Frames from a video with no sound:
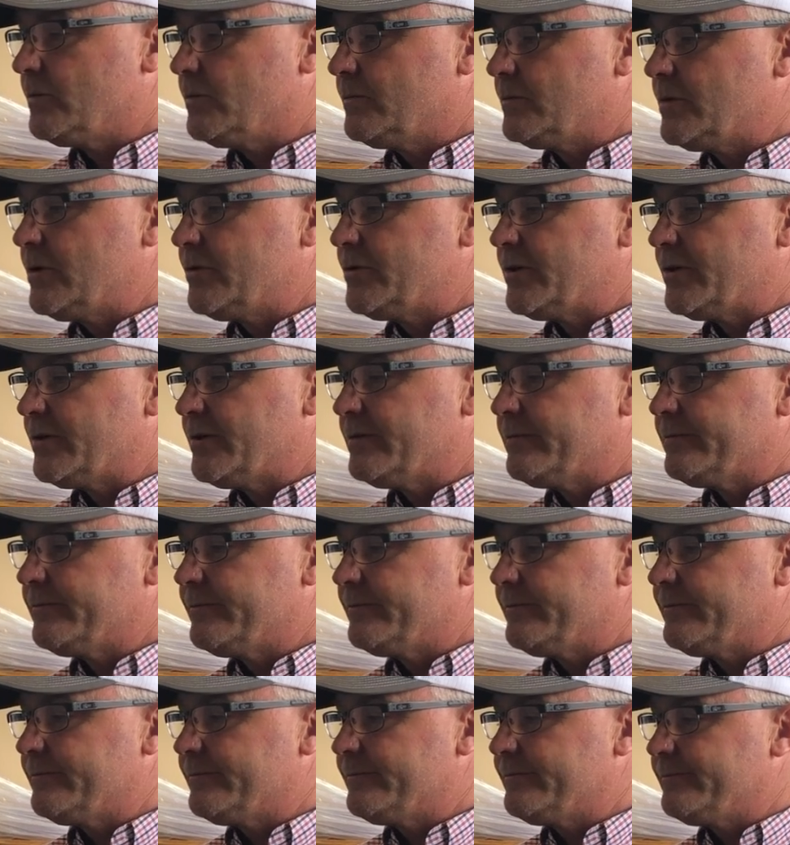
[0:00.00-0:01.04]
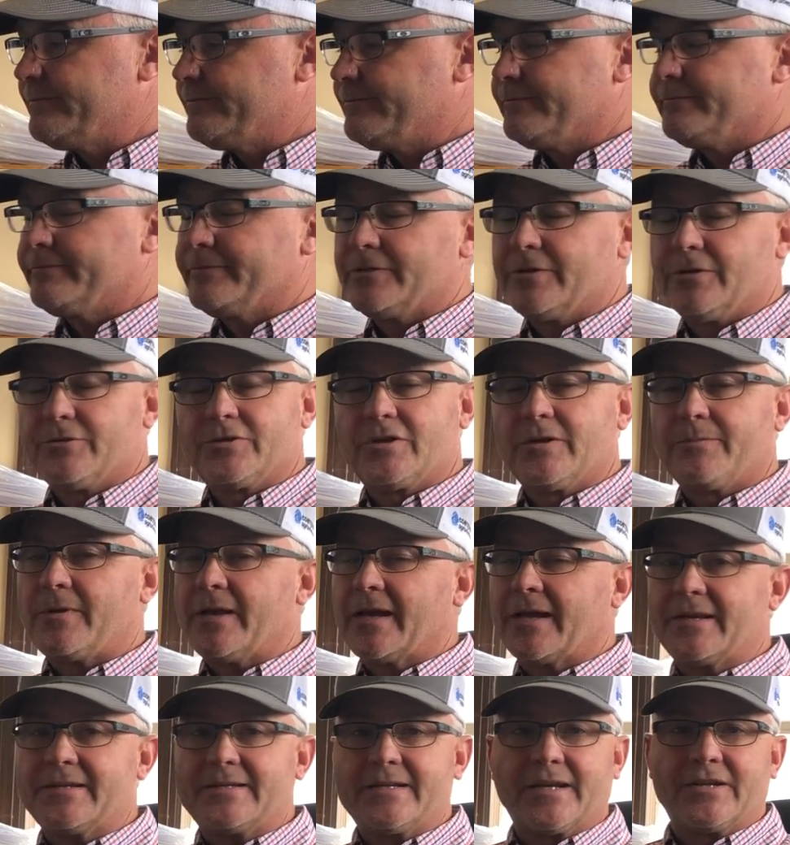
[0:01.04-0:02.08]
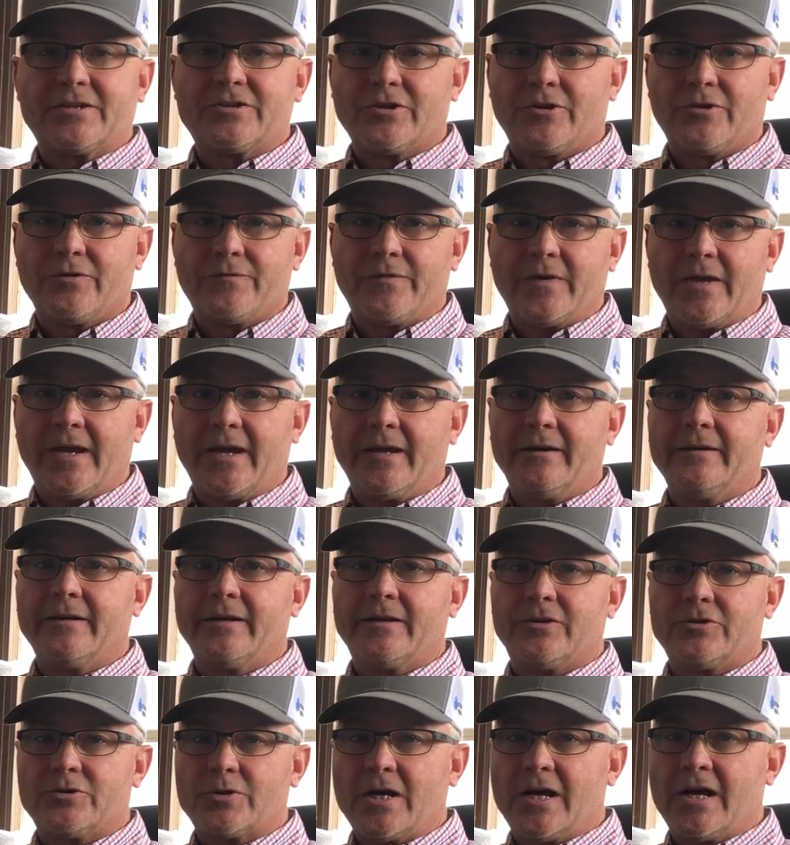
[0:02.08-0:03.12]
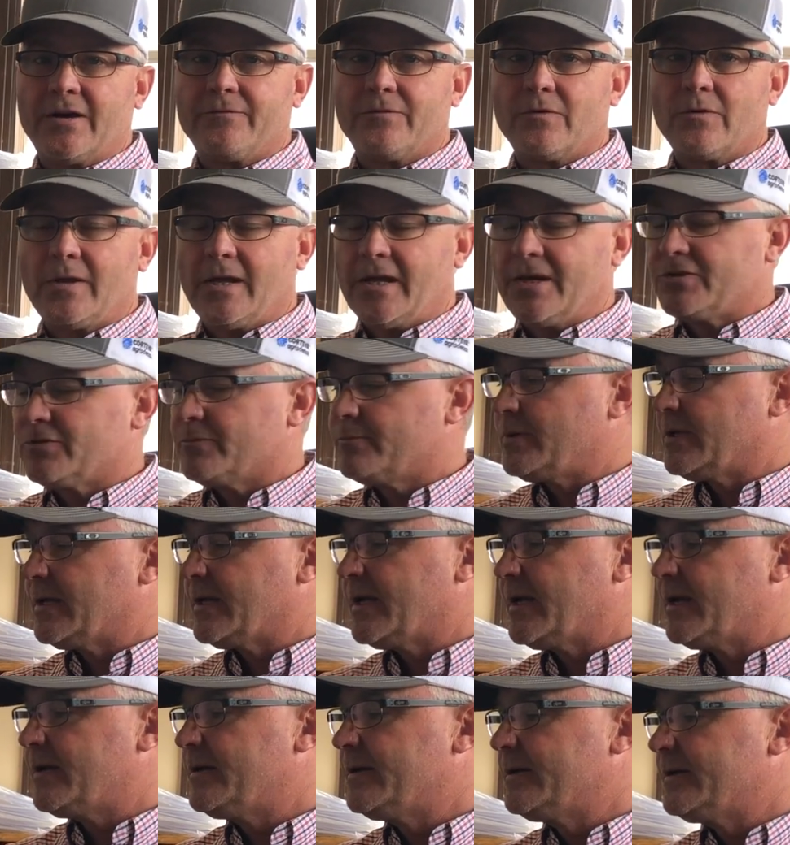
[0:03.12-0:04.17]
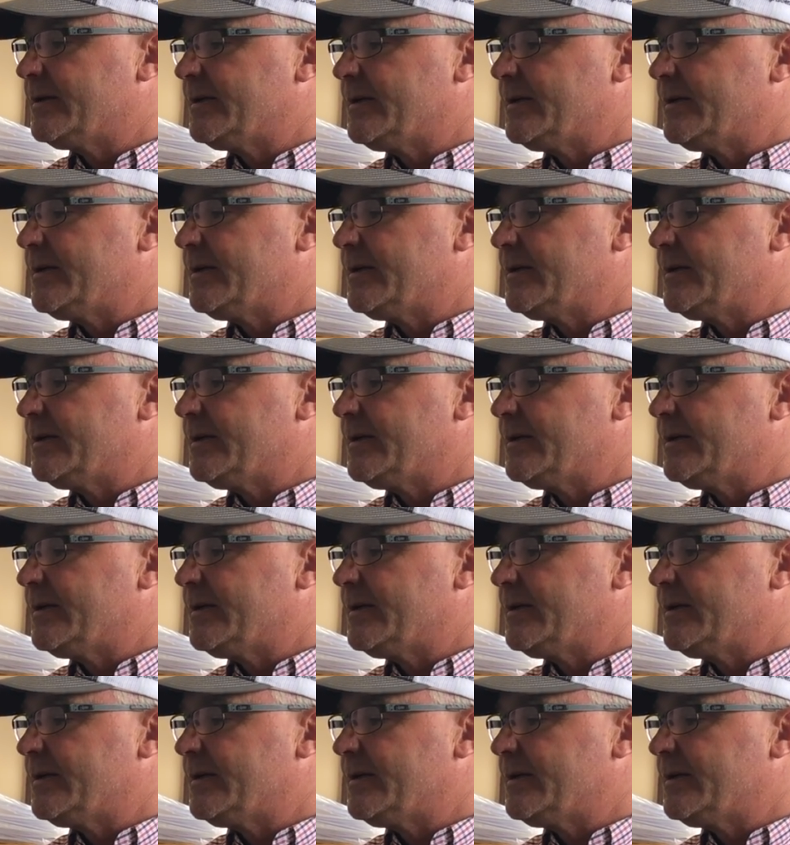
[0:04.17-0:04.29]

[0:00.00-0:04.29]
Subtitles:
Using something like a zinc sulfate in a dry fertilizer blend